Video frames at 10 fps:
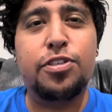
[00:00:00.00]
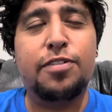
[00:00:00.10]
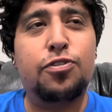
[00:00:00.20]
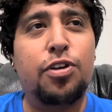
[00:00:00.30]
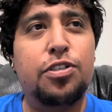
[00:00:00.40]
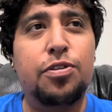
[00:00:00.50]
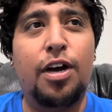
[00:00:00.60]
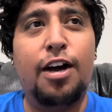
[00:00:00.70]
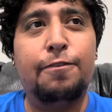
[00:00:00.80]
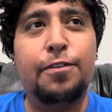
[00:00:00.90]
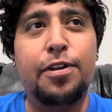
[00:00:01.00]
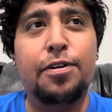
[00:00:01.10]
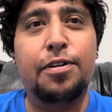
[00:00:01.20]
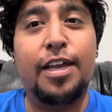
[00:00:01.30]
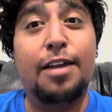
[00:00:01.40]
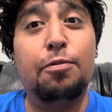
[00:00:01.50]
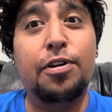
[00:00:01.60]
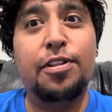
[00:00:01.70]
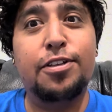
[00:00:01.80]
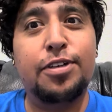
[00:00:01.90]
of trying to offload. And what are
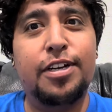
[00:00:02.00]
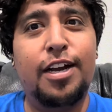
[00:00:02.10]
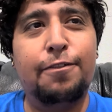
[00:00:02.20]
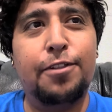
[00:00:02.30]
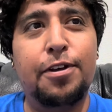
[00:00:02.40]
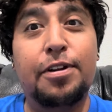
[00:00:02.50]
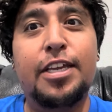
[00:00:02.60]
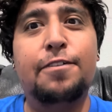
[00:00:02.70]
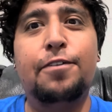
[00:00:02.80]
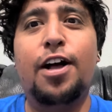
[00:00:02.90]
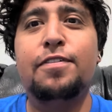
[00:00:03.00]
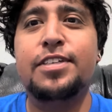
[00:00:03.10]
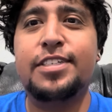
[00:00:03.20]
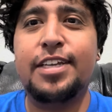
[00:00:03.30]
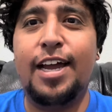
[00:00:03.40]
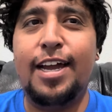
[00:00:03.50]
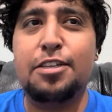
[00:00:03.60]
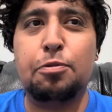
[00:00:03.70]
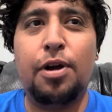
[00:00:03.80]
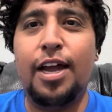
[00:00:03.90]
they trying to offload? Evolving Skies.
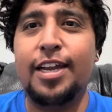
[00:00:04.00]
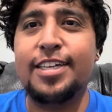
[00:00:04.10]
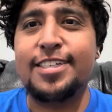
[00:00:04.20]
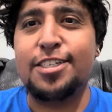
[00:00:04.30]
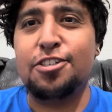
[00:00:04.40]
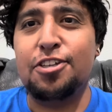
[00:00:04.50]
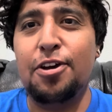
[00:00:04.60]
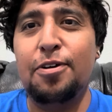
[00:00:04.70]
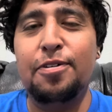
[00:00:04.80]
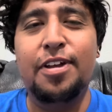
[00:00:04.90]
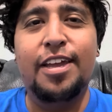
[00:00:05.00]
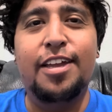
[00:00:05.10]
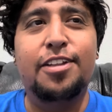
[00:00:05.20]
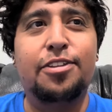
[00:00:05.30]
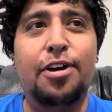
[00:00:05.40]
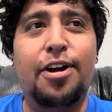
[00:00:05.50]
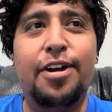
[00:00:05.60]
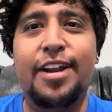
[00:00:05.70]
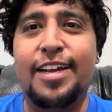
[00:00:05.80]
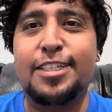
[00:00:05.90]
Why? Because it's so darn
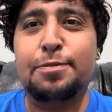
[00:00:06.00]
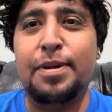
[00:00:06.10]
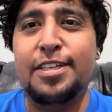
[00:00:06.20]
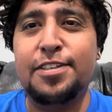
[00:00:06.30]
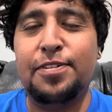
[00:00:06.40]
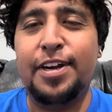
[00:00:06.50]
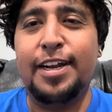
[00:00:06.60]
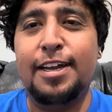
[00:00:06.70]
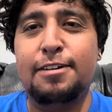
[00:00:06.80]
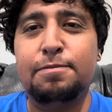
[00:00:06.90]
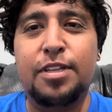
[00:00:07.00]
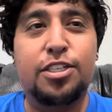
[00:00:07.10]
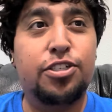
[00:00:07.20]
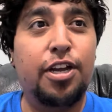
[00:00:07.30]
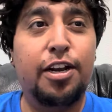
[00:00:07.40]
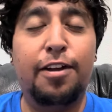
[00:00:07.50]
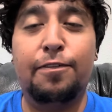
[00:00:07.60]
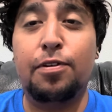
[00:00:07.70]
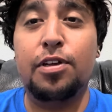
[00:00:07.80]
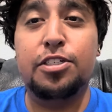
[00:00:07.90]
expensive right now. It shot
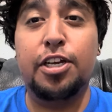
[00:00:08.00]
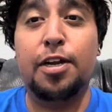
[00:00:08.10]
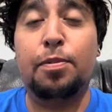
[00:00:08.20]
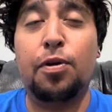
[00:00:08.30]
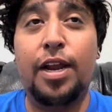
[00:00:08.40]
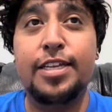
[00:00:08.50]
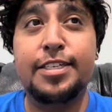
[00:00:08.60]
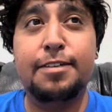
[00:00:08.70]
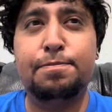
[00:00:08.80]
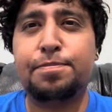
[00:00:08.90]
up crazy.